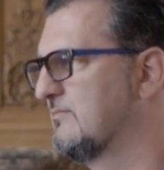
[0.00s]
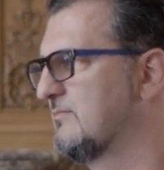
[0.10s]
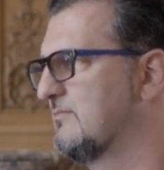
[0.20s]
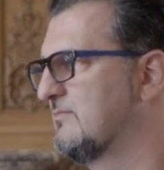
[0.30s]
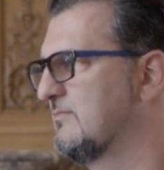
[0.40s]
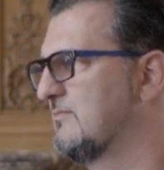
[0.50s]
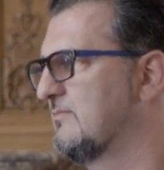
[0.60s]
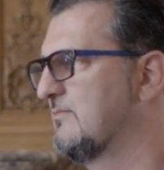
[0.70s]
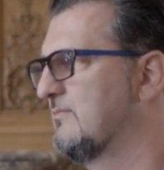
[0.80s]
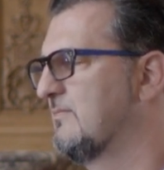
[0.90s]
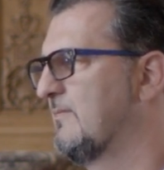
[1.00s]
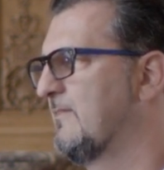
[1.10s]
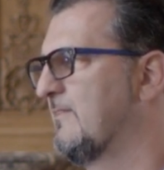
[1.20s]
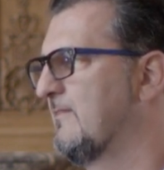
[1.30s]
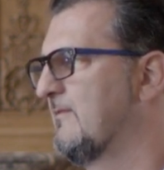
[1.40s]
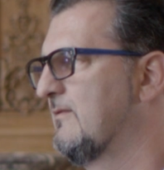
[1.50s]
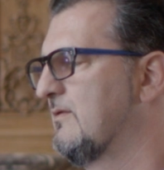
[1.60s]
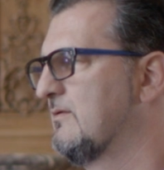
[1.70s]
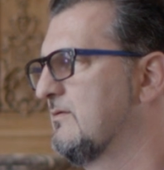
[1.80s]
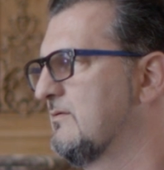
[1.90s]

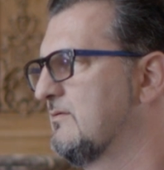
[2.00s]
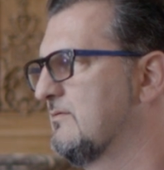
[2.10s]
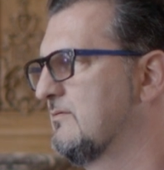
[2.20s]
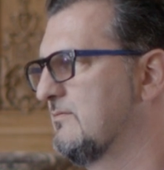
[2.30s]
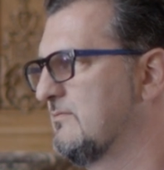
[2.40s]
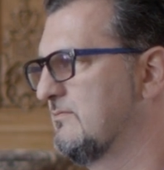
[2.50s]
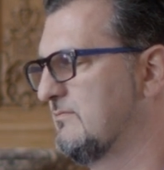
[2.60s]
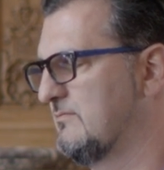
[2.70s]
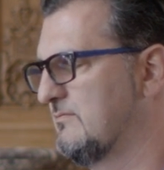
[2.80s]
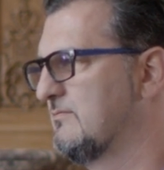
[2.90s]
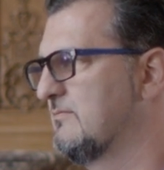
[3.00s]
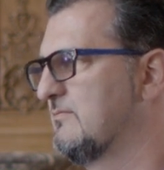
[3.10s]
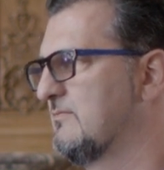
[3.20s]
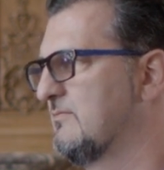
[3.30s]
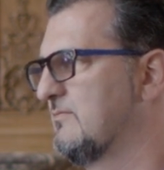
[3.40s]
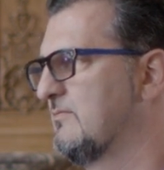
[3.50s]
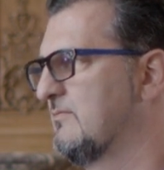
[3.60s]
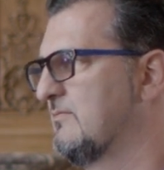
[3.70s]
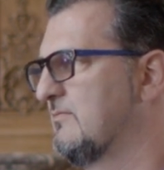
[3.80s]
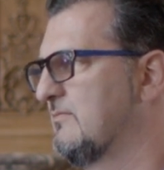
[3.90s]

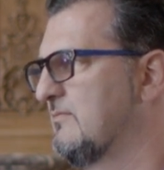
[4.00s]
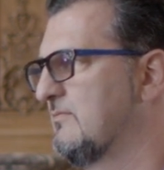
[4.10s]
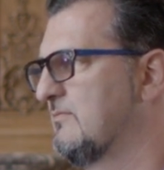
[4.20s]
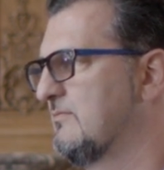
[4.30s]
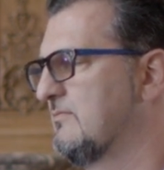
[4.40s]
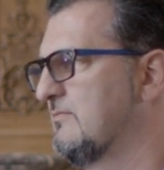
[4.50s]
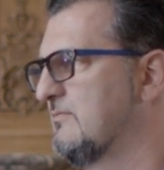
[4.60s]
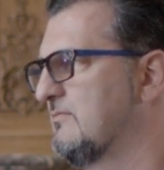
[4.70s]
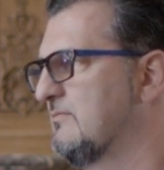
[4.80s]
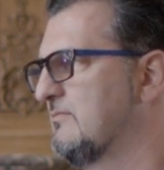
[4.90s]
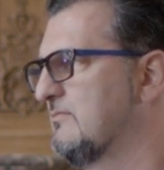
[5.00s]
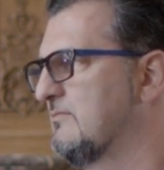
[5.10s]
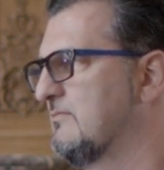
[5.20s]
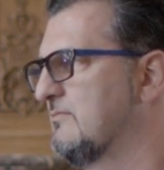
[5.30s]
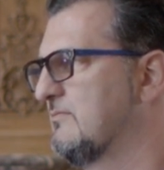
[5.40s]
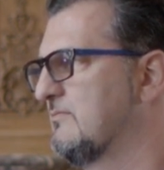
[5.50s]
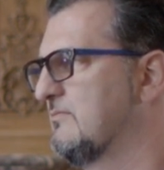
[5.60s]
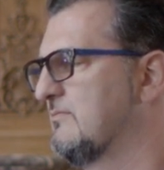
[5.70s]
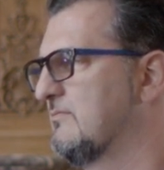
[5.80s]
(silent)